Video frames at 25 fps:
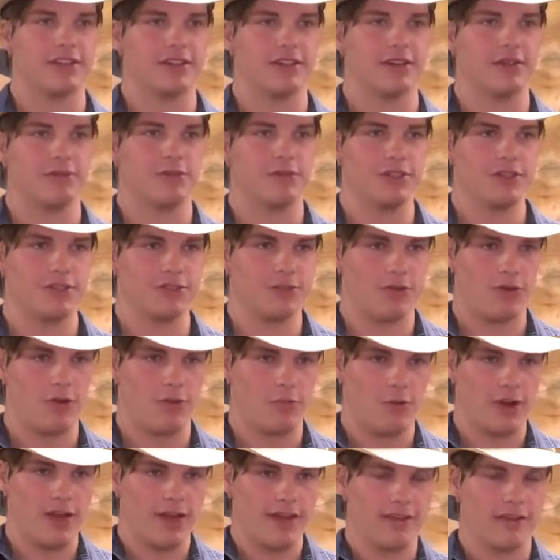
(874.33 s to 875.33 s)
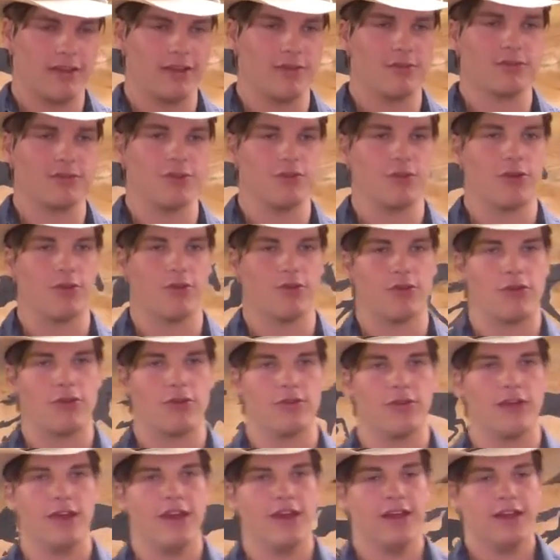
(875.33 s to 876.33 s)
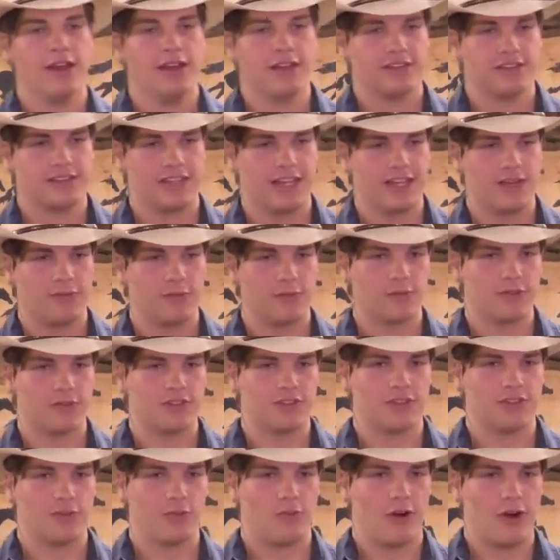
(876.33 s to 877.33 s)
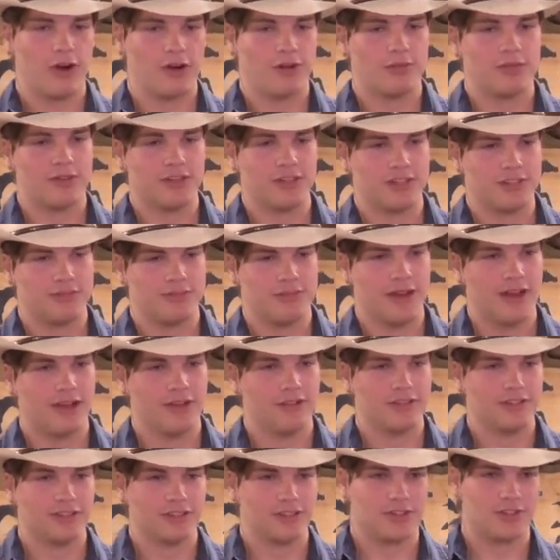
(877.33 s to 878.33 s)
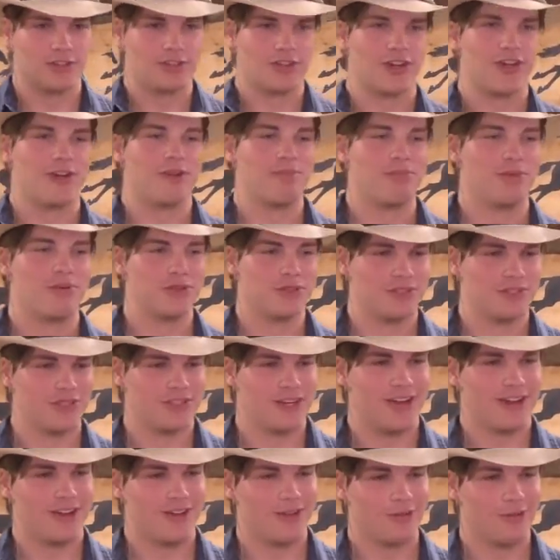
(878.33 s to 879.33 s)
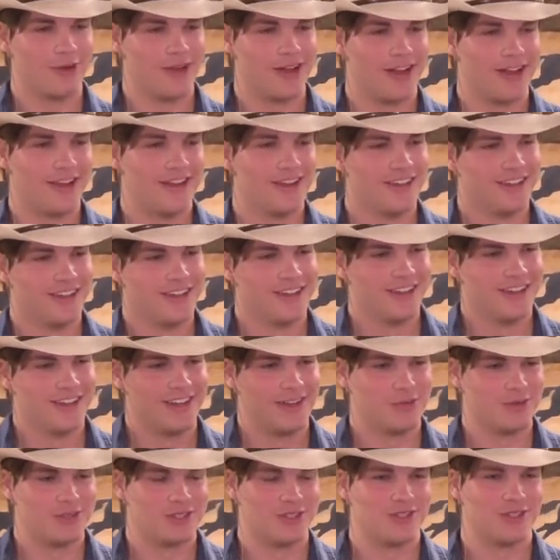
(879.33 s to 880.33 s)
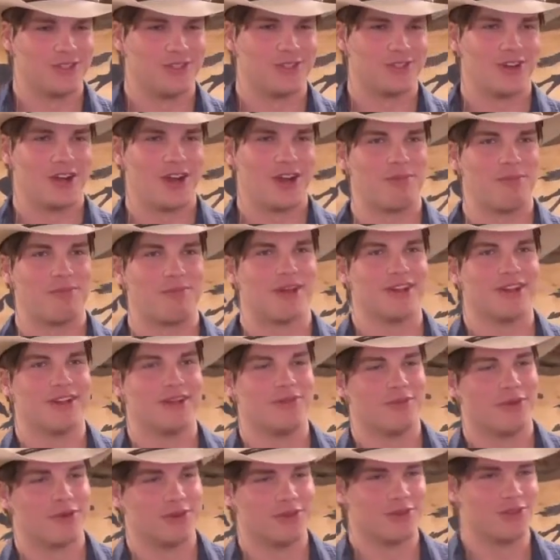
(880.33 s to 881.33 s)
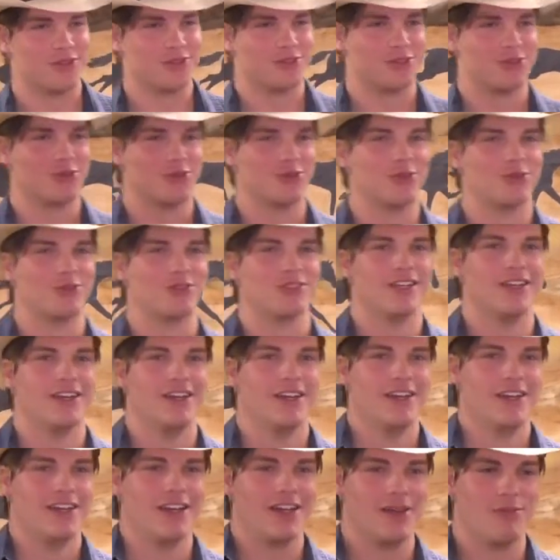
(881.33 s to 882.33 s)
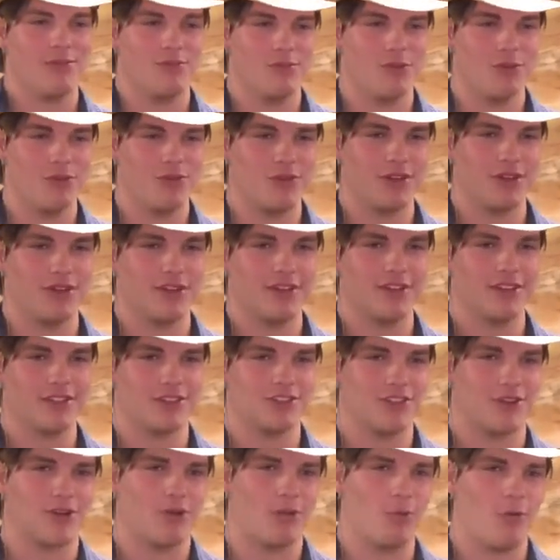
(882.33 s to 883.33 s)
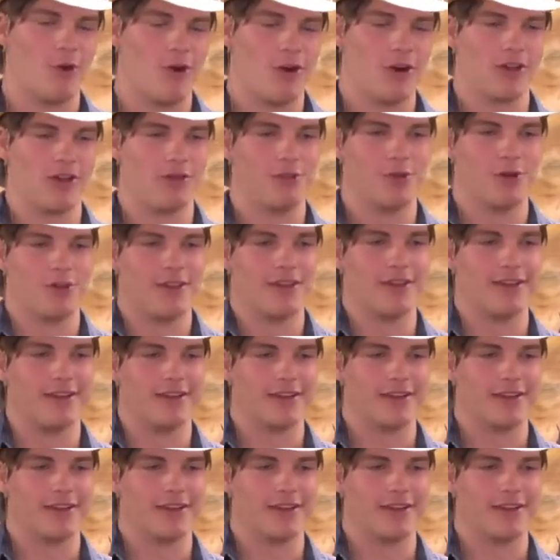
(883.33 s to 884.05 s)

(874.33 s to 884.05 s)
come into our way, that come into our road. Satan wants you to walk up to this mountain and start trying to push it out of the way. He wants you to try to pick it up onto your shoulders and move it and start walking with it,